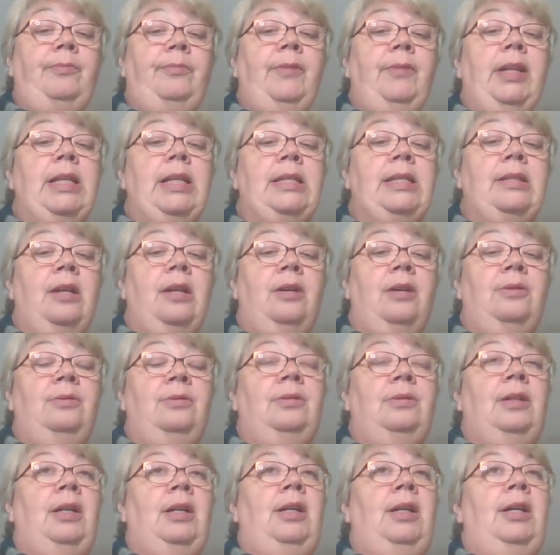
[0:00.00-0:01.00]

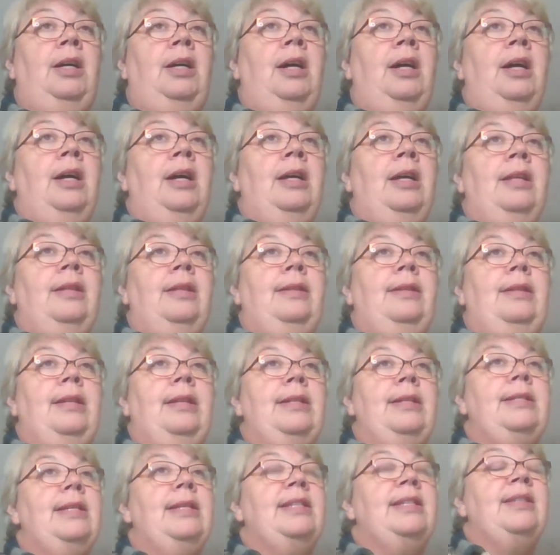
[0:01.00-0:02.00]
So
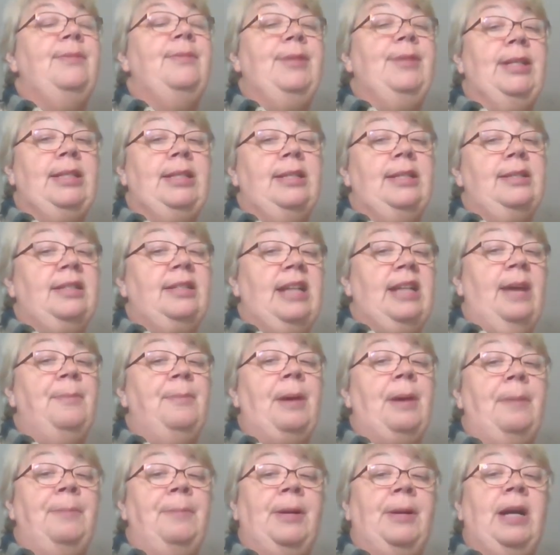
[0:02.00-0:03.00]
this is something that just
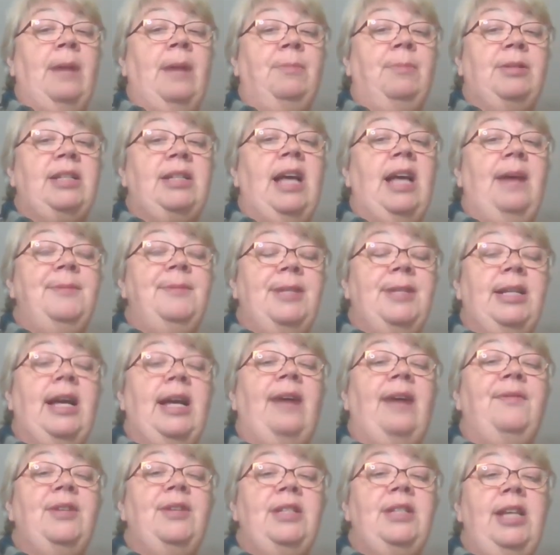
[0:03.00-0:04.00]
come up a couple times in
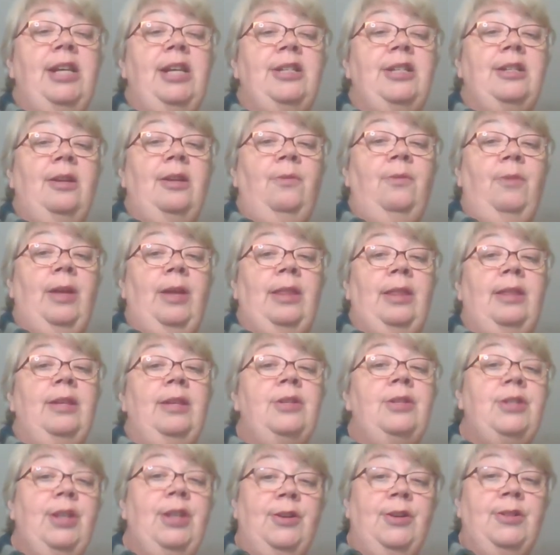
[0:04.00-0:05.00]
conversation with
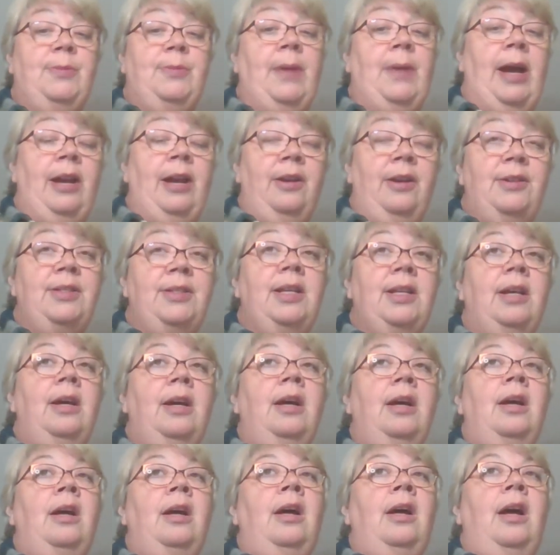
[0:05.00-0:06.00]
this year's buyers.
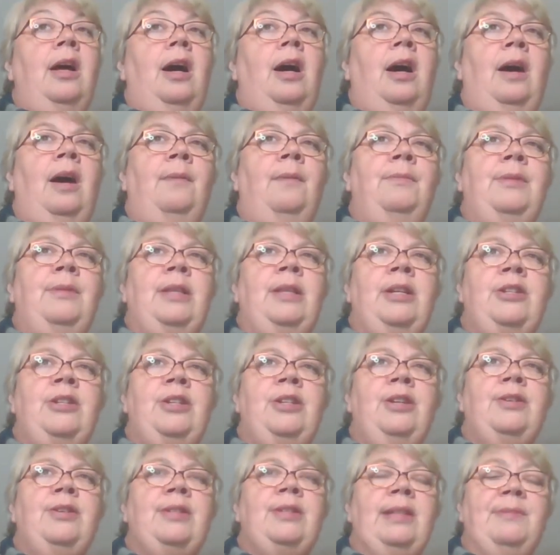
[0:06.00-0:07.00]

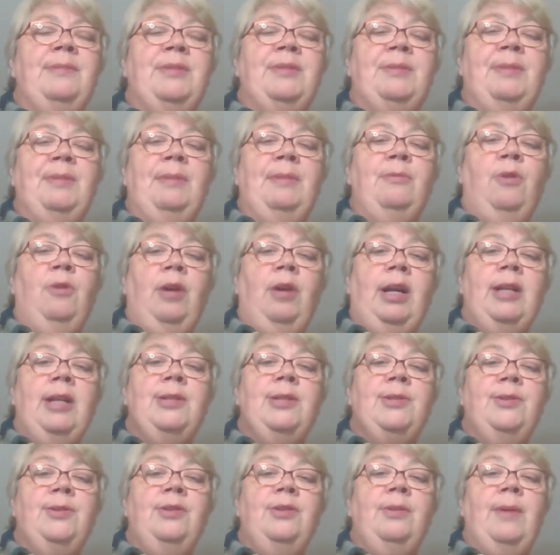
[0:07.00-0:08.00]
This year seems to be more
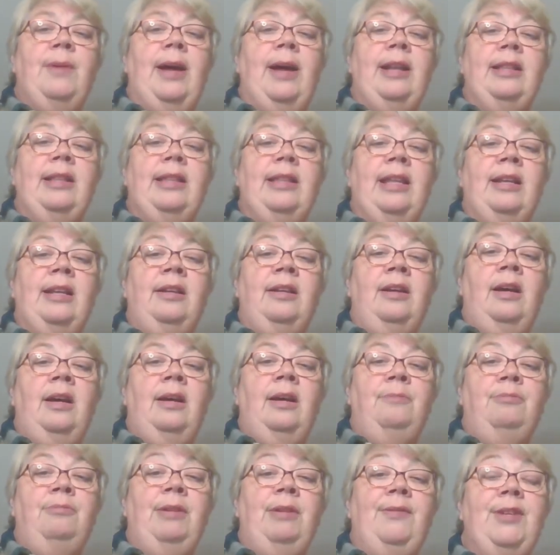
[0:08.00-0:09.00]
concerned about it than
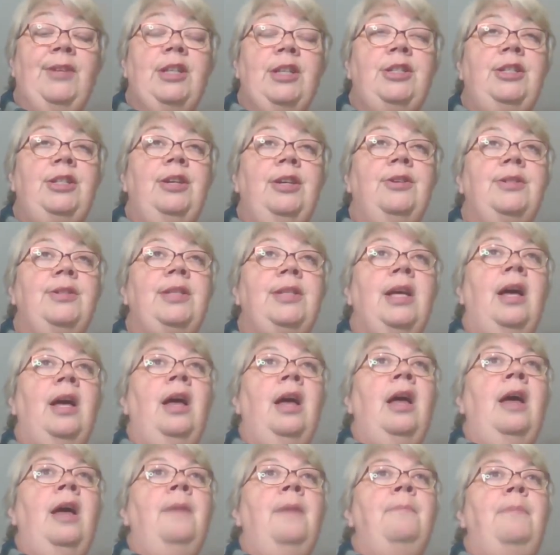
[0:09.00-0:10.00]
previous years,
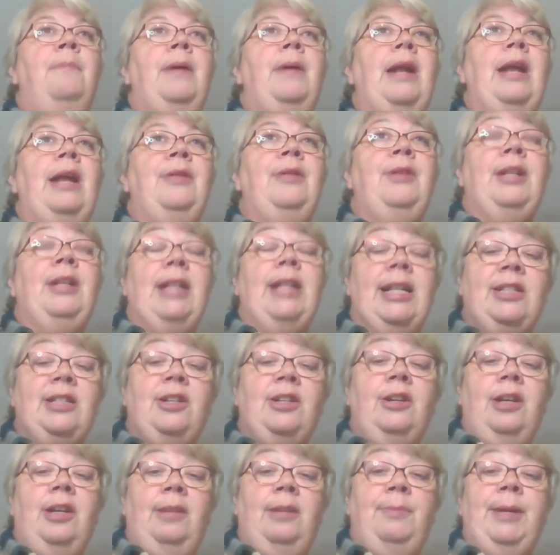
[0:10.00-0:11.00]
but I think
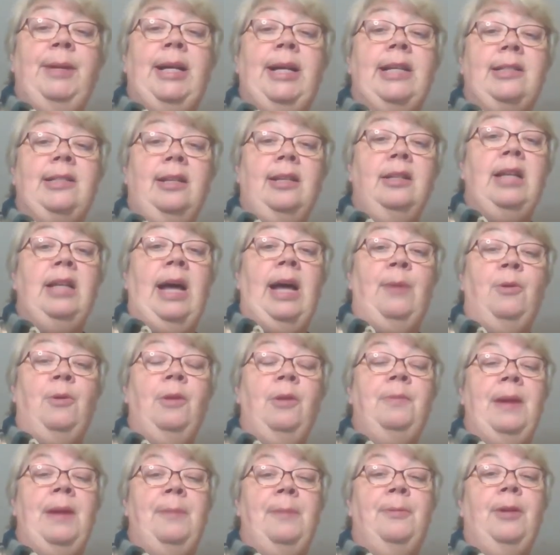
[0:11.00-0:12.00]
that's good because a lot
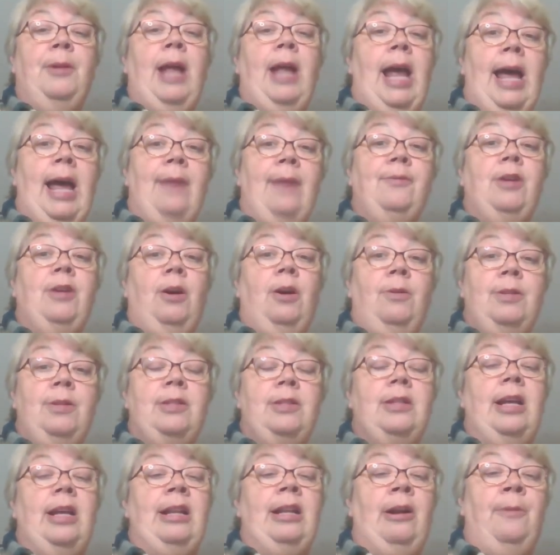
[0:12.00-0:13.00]
more people have
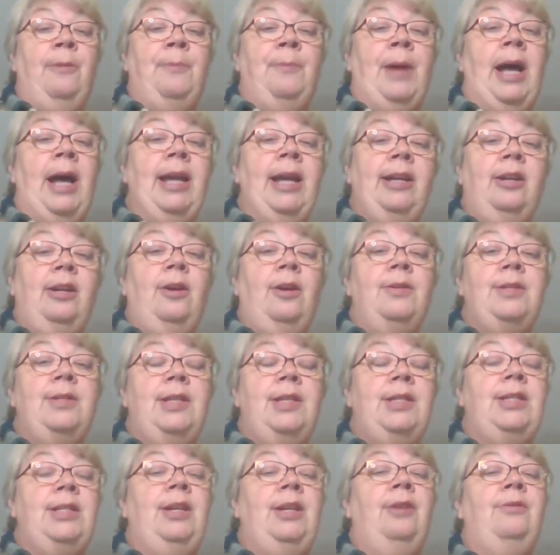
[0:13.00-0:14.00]
goats and are buying
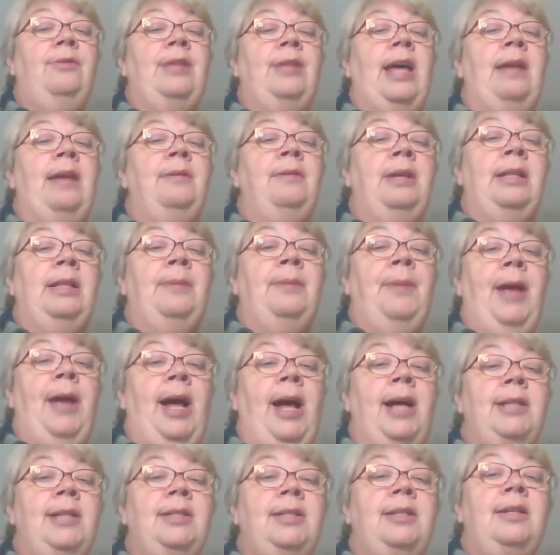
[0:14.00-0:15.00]
goats this year than in the
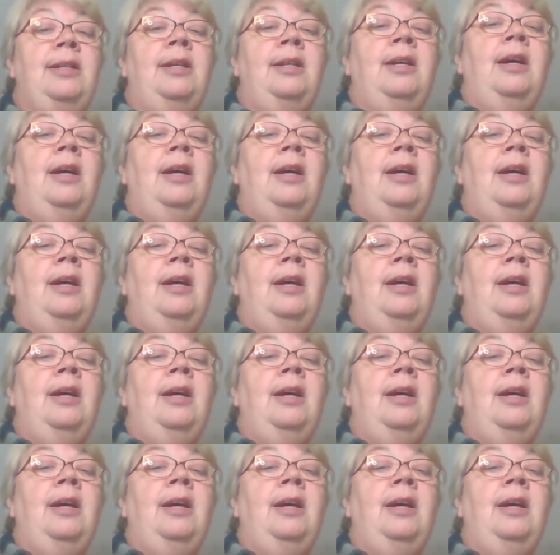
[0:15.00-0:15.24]
past.